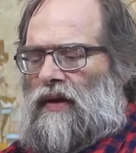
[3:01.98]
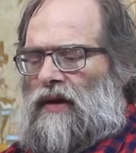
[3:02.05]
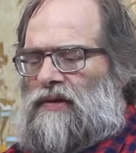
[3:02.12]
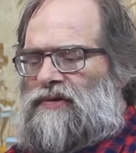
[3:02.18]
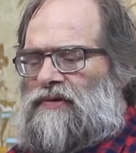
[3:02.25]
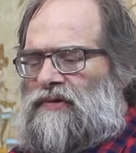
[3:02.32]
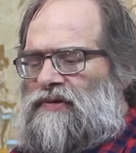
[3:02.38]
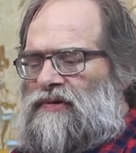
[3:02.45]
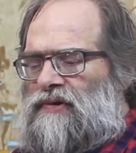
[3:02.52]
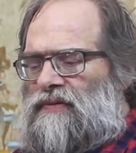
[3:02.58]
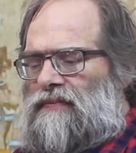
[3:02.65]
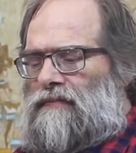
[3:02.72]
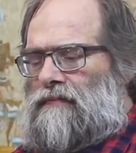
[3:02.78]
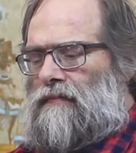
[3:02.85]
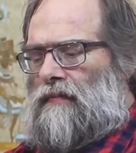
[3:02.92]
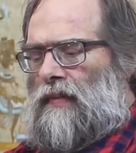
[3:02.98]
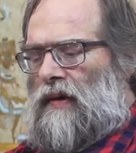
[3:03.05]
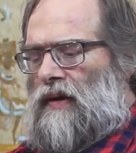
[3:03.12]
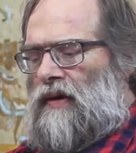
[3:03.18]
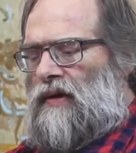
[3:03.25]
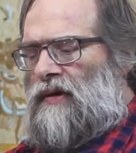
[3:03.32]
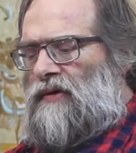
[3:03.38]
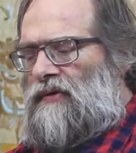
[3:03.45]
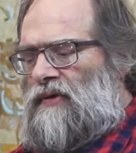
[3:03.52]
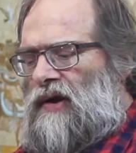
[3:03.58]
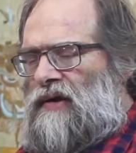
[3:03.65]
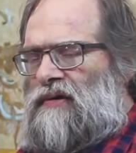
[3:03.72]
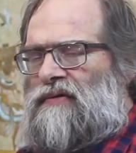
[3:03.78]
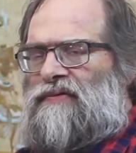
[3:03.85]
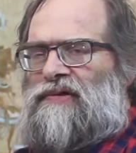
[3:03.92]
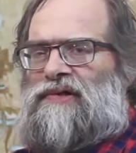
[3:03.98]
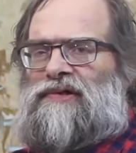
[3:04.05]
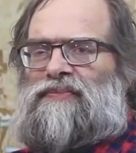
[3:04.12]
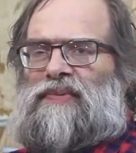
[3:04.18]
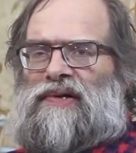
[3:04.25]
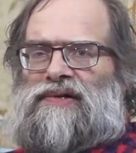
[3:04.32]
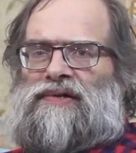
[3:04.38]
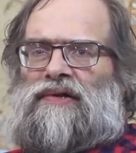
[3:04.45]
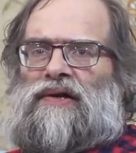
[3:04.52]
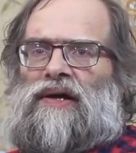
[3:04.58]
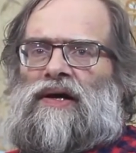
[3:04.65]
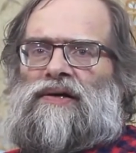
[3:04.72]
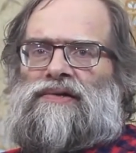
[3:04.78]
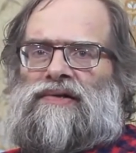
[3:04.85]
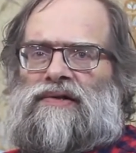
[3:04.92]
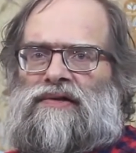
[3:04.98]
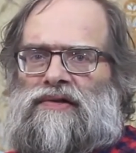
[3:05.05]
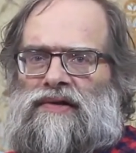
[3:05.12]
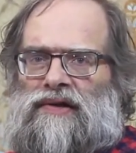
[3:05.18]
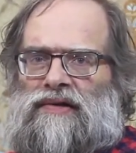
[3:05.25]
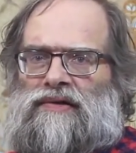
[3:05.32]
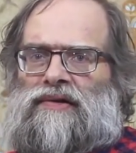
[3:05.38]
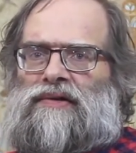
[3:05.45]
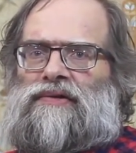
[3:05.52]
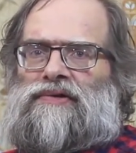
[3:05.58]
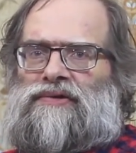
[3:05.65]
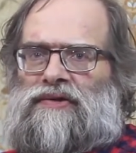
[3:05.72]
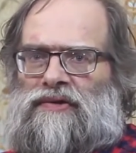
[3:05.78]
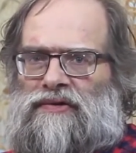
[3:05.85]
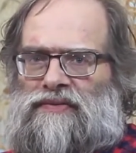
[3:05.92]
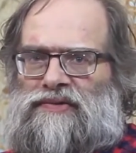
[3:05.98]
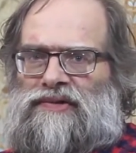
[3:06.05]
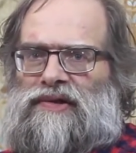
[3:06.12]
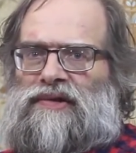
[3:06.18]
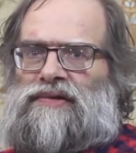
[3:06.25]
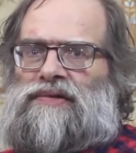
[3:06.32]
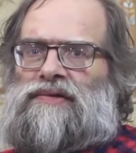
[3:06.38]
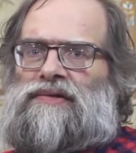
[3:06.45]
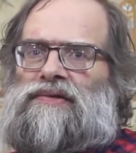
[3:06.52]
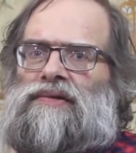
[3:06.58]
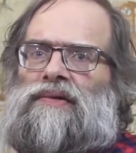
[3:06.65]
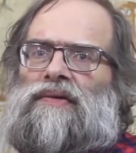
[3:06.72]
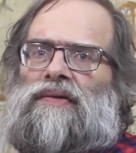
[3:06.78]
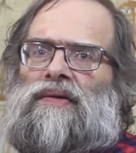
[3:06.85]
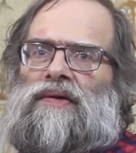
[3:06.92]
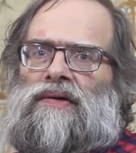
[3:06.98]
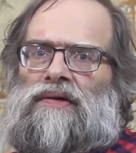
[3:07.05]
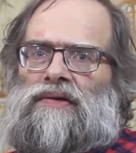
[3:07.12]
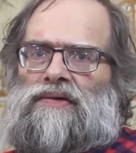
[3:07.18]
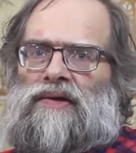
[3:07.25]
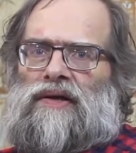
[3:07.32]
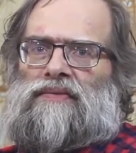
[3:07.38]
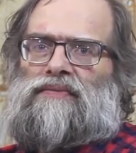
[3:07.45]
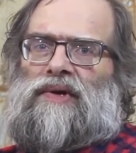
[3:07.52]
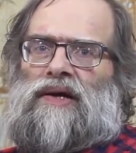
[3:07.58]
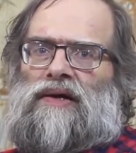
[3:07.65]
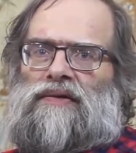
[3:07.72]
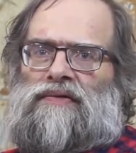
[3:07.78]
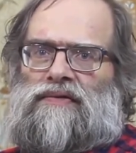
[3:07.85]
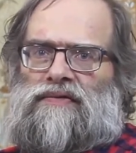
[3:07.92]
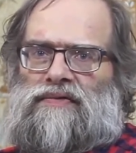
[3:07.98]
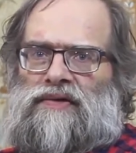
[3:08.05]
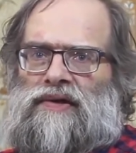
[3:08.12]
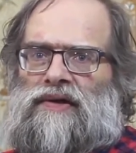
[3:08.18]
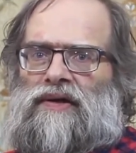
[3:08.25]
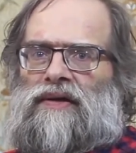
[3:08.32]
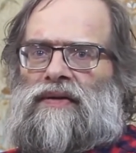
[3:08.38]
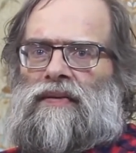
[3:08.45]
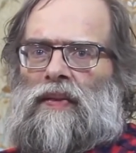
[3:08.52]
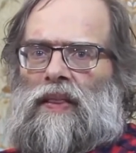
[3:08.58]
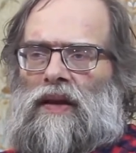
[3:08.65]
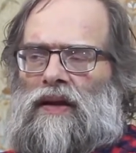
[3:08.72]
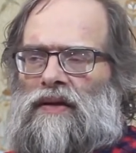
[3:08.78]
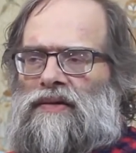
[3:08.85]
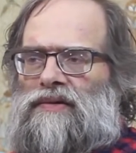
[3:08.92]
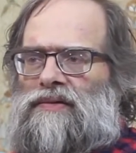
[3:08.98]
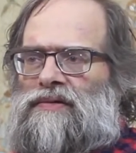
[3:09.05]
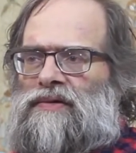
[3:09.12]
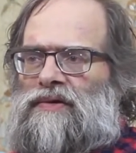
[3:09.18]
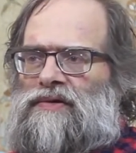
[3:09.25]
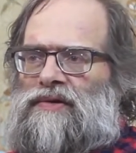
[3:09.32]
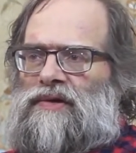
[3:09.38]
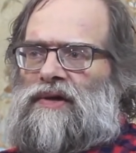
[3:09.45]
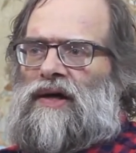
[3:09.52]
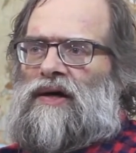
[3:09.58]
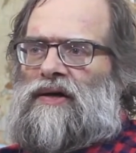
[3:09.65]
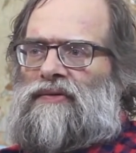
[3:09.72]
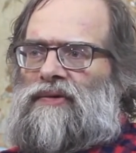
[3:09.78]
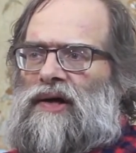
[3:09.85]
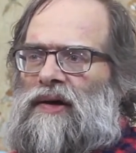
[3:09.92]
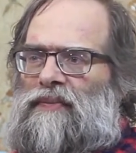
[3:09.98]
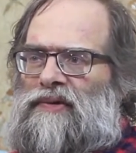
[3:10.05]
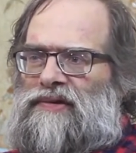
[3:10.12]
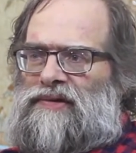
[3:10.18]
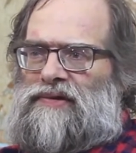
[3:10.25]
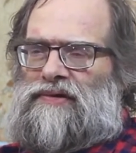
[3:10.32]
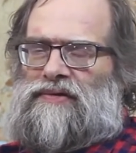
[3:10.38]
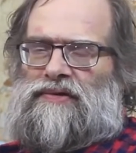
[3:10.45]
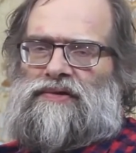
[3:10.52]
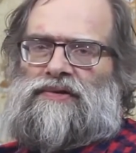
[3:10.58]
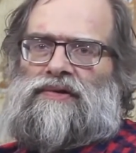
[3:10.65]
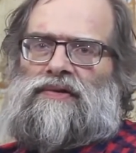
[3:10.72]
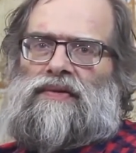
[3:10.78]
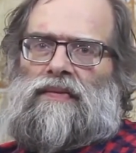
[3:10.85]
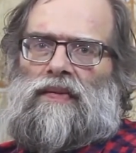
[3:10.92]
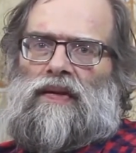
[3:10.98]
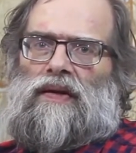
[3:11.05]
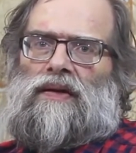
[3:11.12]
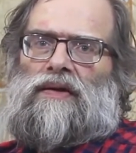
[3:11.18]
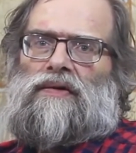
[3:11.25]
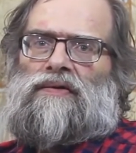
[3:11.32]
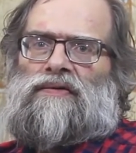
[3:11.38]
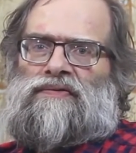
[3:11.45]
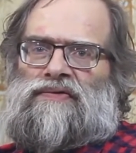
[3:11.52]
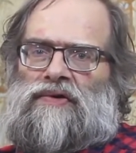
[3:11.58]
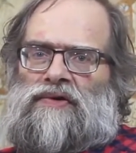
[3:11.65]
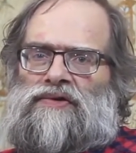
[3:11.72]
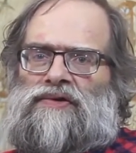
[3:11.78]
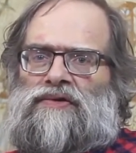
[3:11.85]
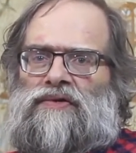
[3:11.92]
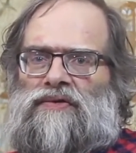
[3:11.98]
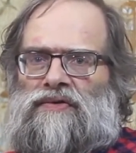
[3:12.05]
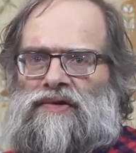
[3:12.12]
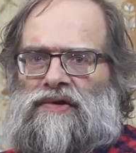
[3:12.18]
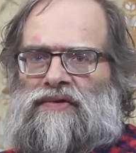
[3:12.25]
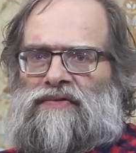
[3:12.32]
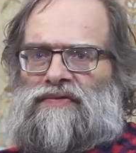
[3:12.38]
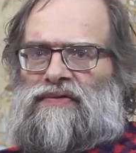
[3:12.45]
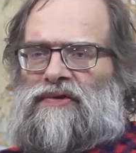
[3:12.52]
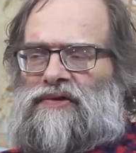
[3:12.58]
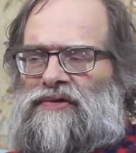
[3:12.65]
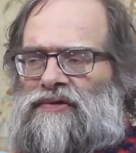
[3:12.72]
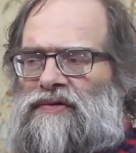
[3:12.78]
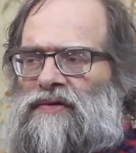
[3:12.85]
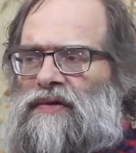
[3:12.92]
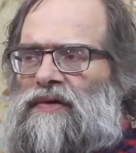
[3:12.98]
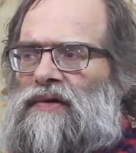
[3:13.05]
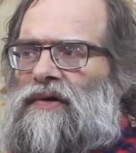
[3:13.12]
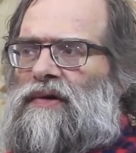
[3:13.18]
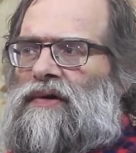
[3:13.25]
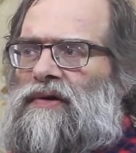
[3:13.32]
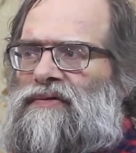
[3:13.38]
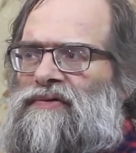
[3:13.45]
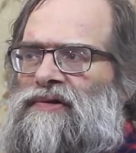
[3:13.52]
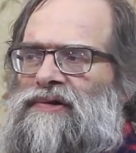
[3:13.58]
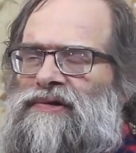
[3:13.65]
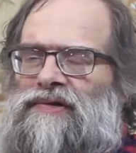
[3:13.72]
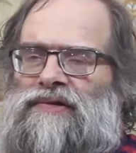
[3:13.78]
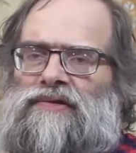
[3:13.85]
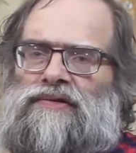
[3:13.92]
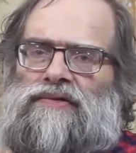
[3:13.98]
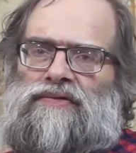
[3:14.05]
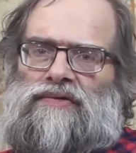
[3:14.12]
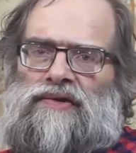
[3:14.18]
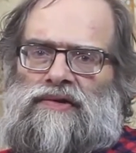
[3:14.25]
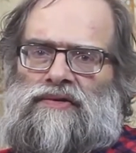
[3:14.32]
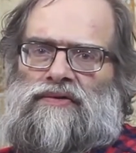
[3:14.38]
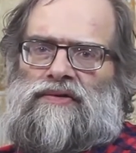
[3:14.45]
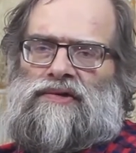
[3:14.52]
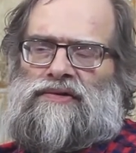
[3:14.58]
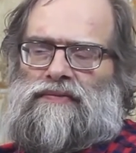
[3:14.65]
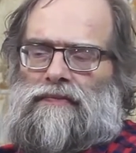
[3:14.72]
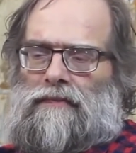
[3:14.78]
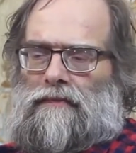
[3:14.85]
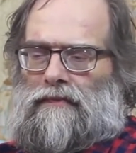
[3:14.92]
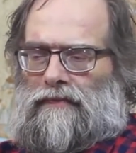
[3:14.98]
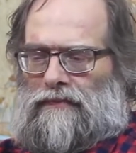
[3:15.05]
And so some Hindu activists specialize in creating the circumstances that might trigger such a Ghar Wapasi, such a conversion or reconversion of Christians to Hinduism.